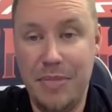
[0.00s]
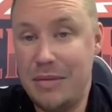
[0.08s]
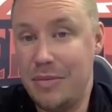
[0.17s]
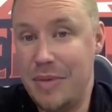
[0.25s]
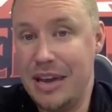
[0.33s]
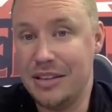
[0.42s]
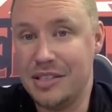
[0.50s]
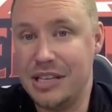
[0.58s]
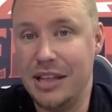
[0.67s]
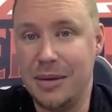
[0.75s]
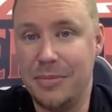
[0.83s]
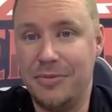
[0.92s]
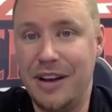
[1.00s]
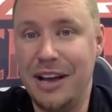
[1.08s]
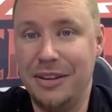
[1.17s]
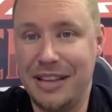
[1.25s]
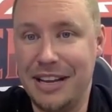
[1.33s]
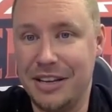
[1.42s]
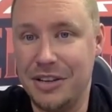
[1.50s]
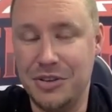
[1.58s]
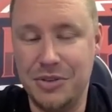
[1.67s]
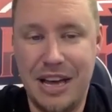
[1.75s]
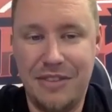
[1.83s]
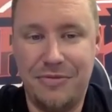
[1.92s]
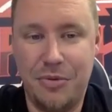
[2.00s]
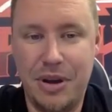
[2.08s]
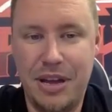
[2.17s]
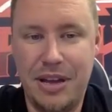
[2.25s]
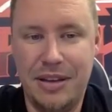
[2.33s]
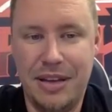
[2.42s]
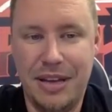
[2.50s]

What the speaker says: Maybe making a Stanley Cup final that can do that for you.